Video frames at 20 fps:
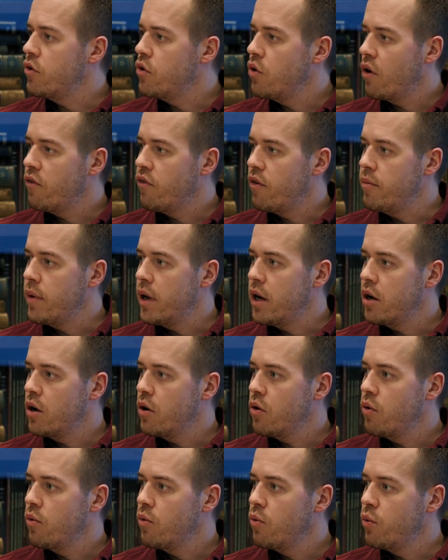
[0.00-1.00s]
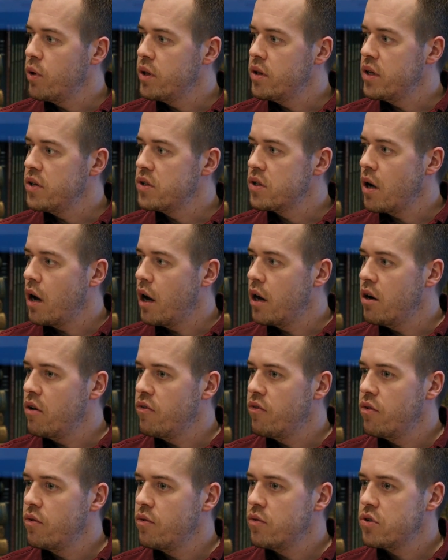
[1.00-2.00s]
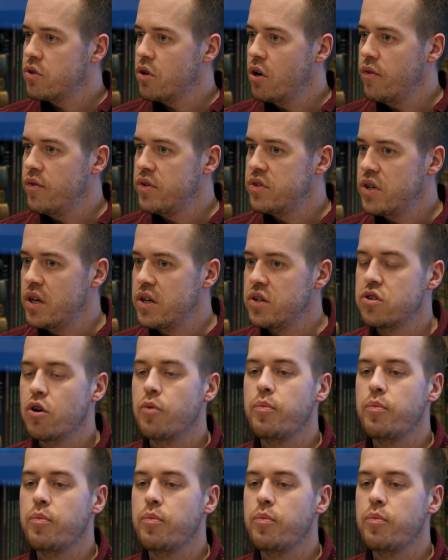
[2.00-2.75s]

you are familiar with these kind of services.